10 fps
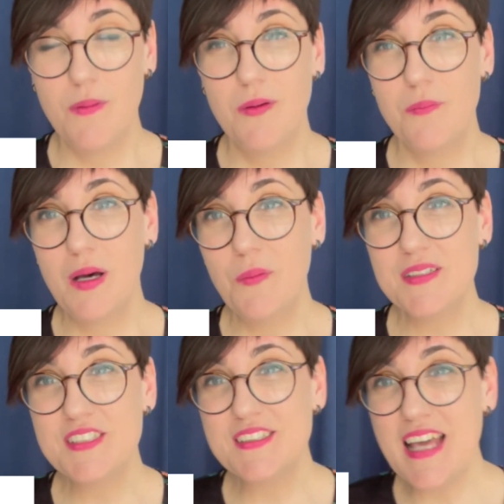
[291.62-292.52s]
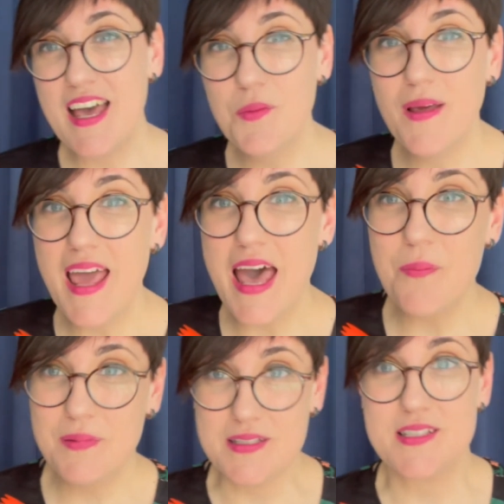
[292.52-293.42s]
Well, what
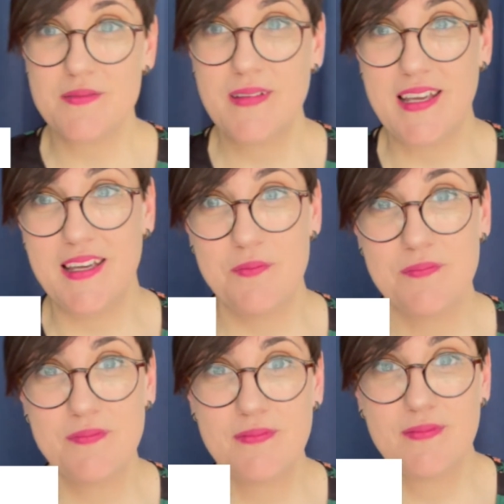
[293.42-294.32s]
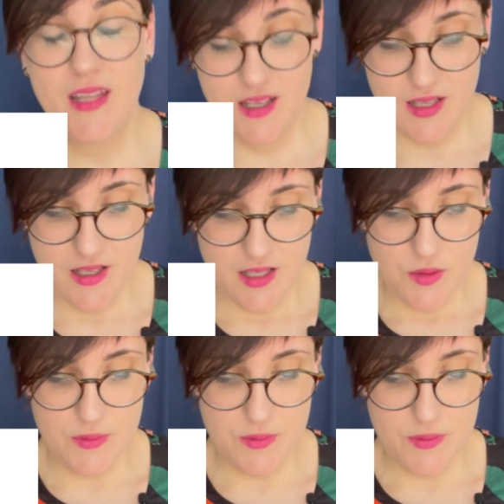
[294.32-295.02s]
happened here was